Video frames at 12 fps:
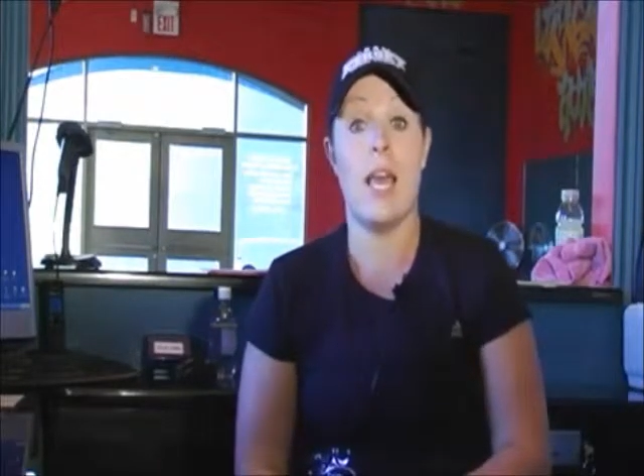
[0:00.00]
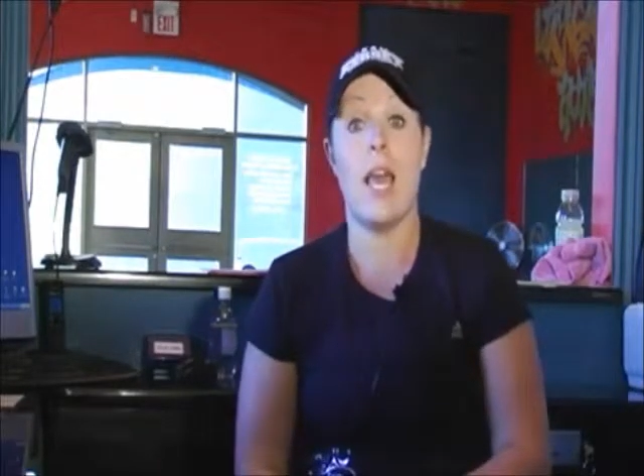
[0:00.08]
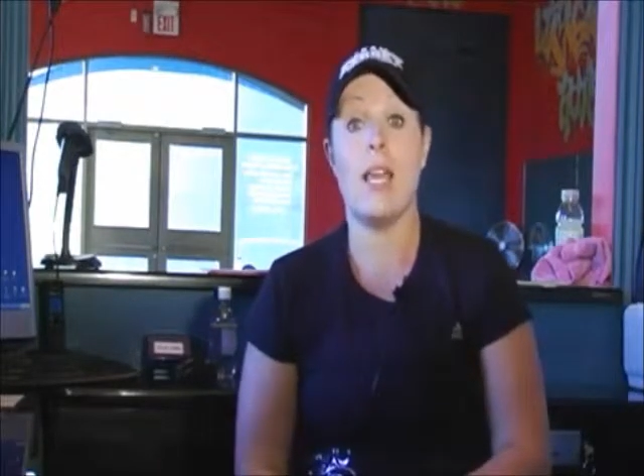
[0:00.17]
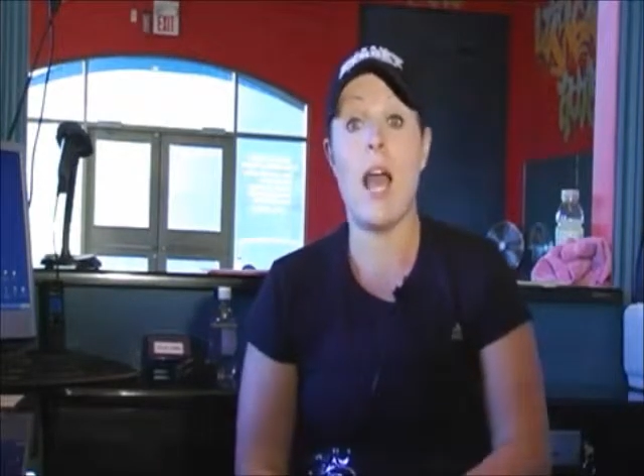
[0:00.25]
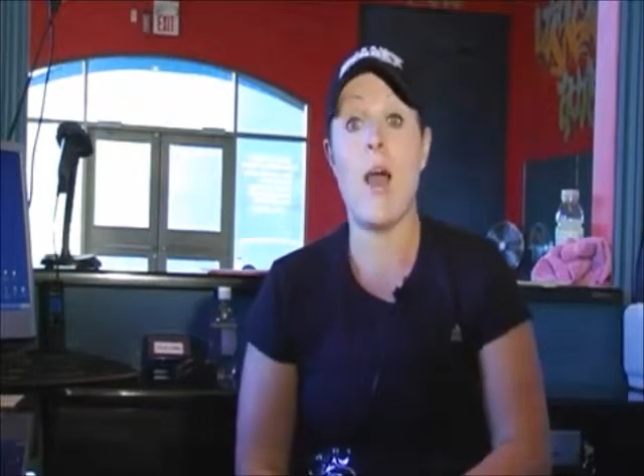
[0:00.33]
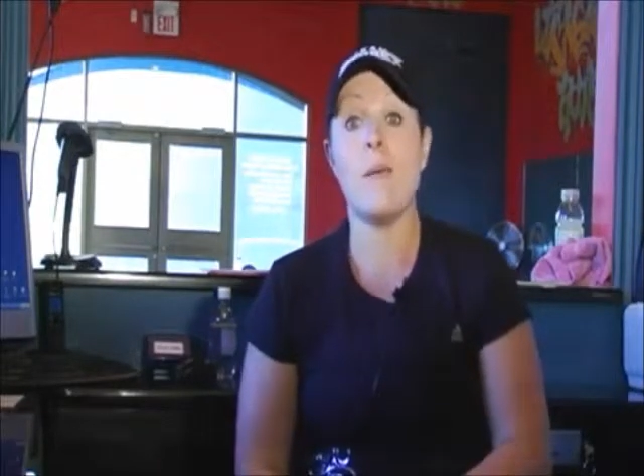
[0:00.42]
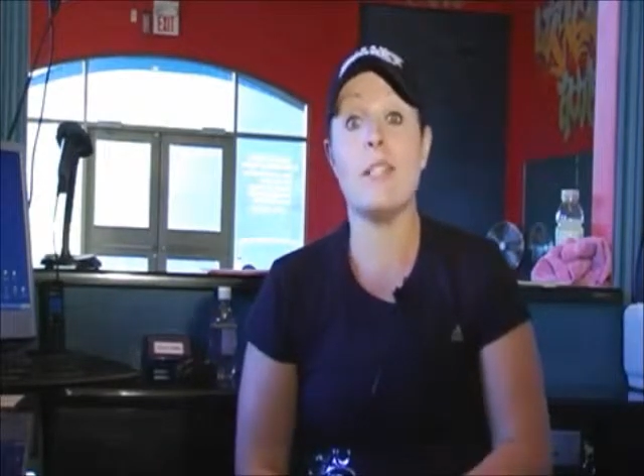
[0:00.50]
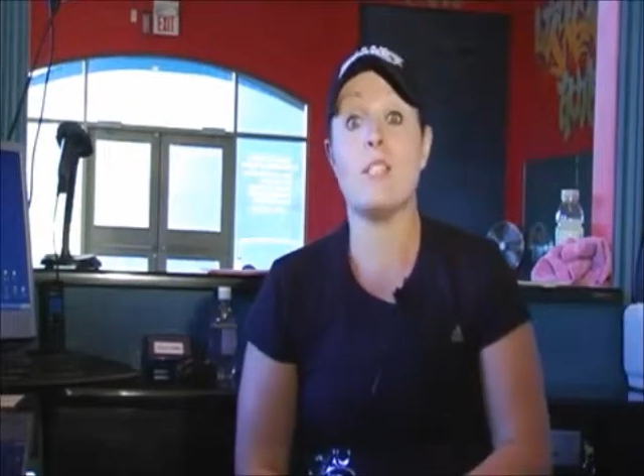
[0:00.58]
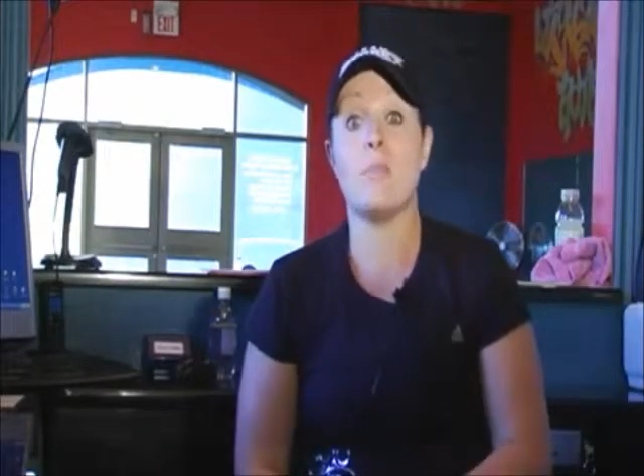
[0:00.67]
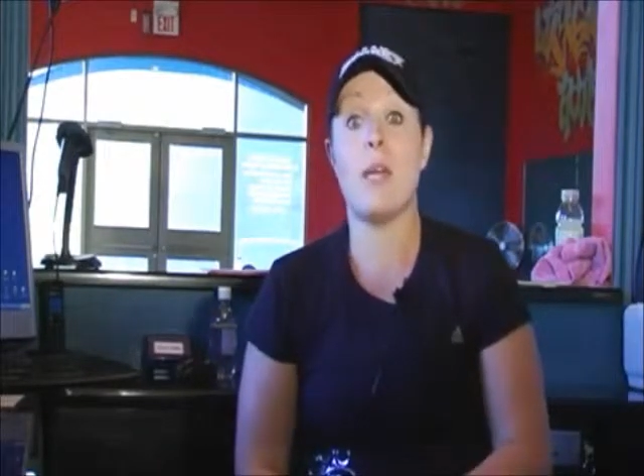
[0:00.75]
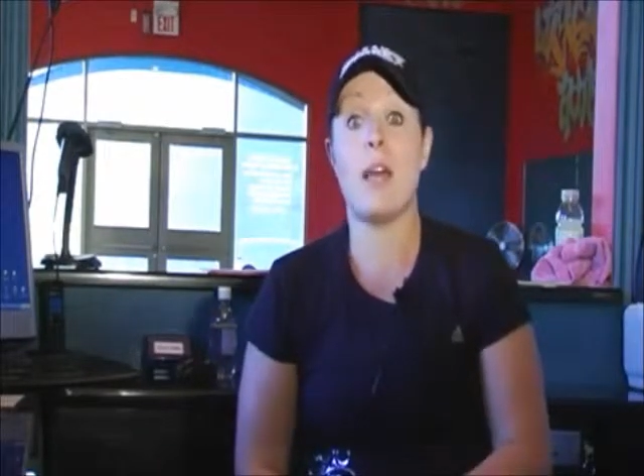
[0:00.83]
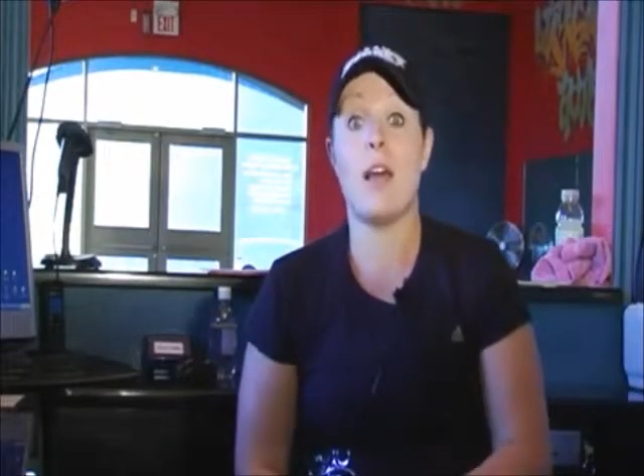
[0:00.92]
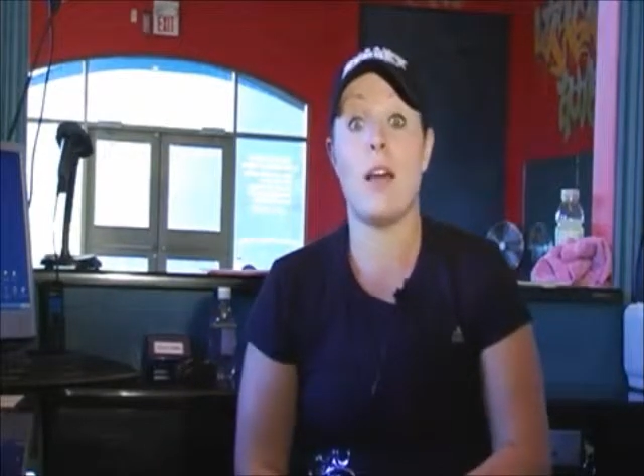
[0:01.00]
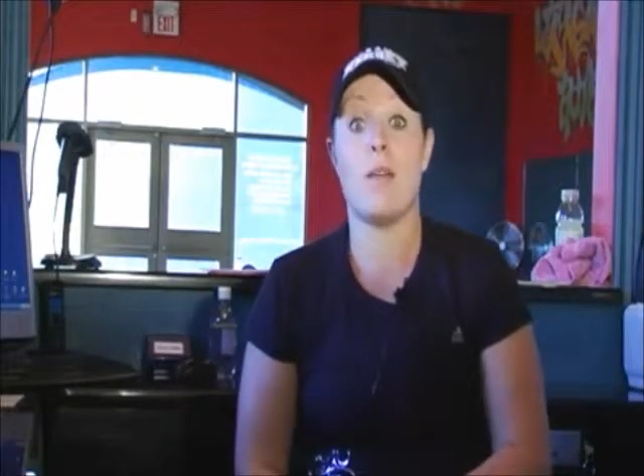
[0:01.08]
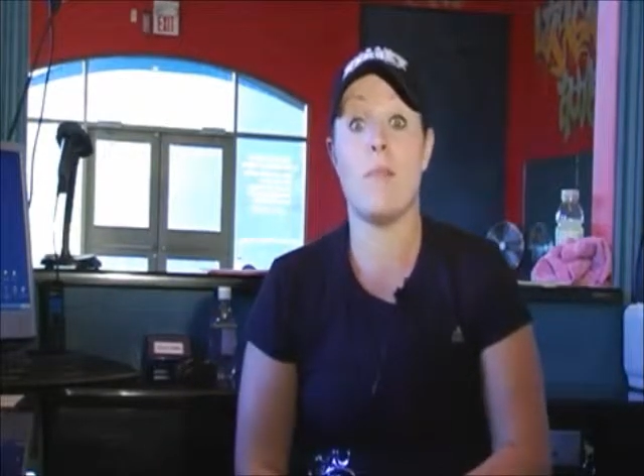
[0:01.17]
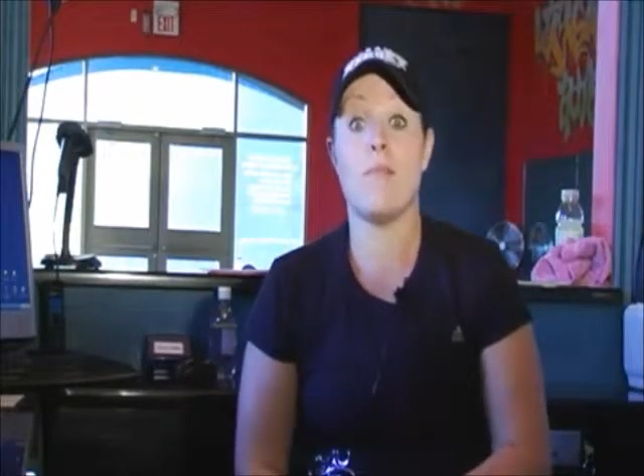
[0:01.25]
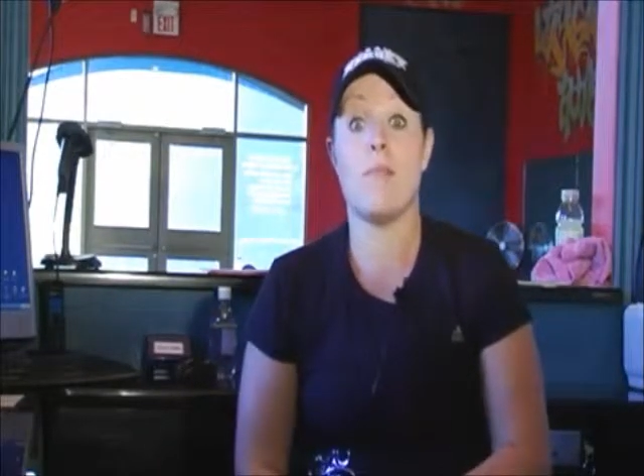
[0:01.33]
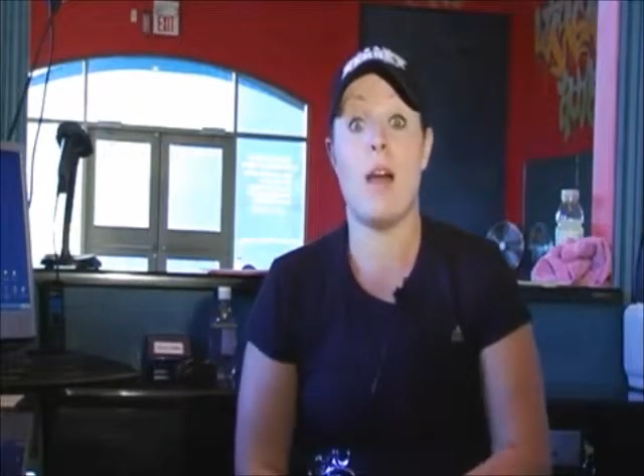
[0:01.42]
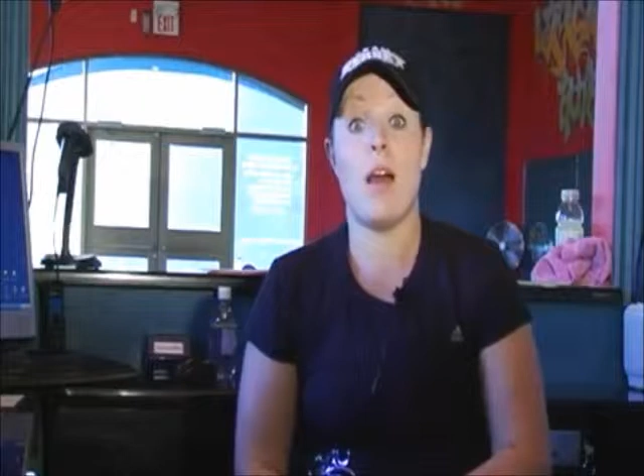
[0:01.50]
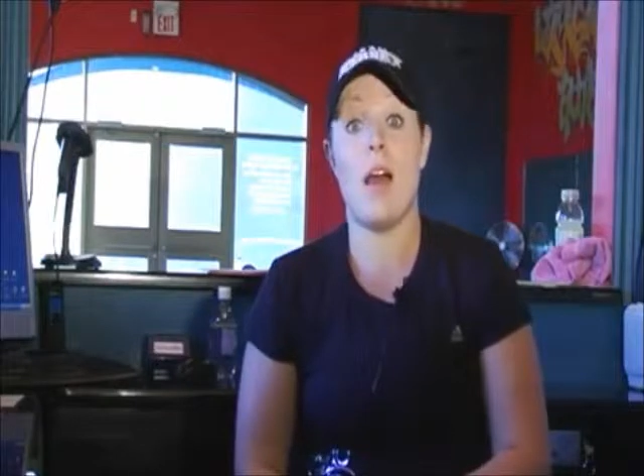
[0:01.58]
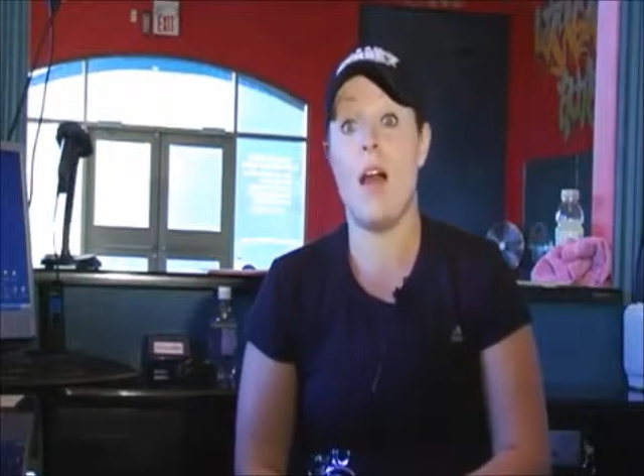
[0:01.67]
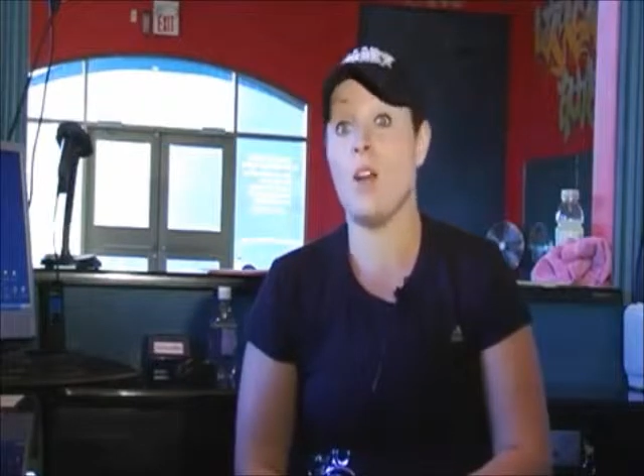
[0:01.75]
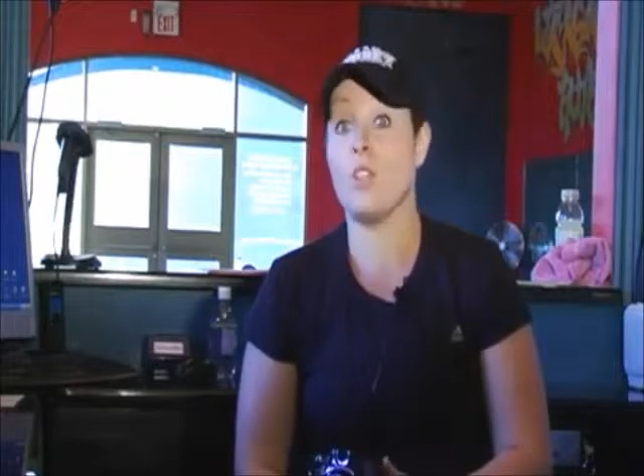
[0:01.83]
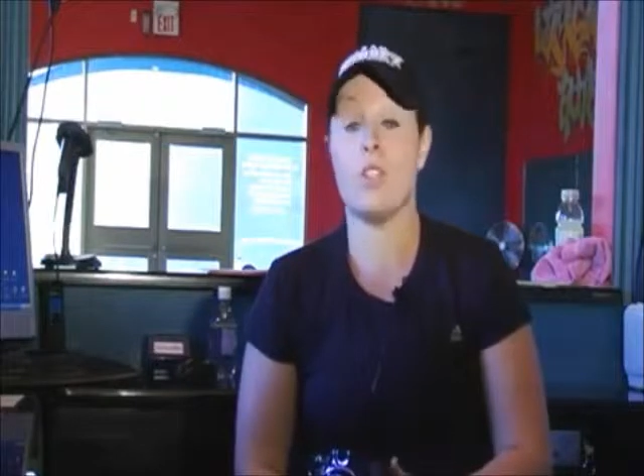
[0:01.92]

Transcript: And now it's become a